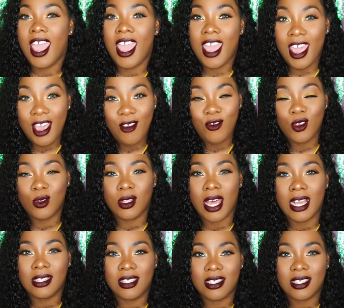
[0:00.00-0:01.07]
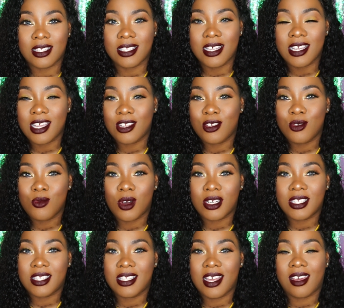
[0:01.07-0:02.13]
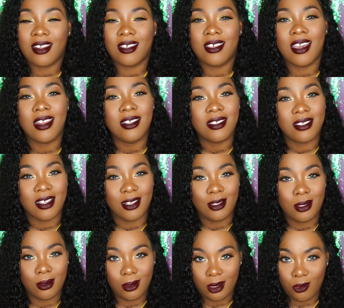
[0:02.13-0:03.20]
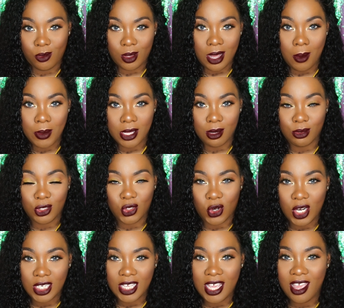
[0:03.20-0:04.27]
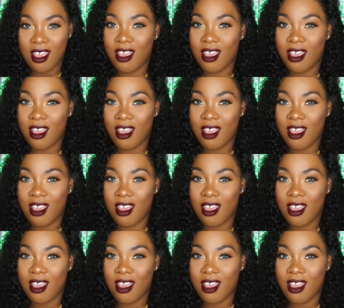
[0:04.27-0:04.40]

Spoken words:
If you like this look and you want to see how to get it, stay tuned. It'll be coming up shortly.